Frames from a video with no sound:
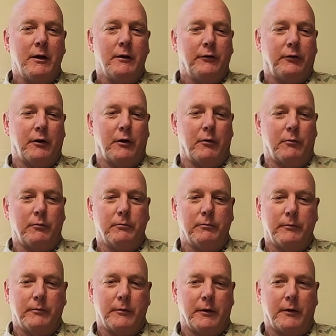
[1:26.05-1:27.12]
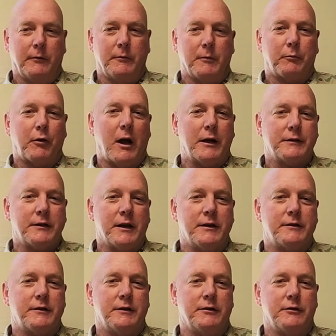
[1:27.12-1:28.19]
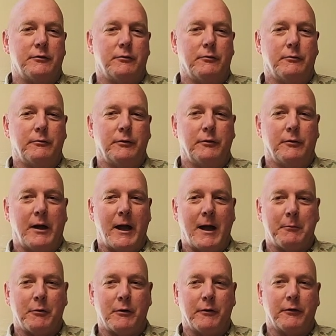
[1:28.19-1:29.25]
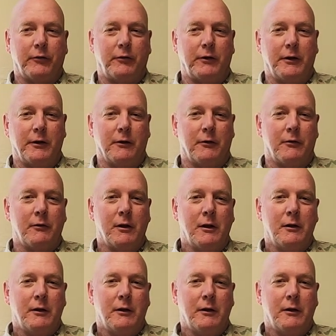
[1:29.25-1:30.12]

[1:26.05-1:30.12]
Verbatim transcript: So the the process is you you hammer the steel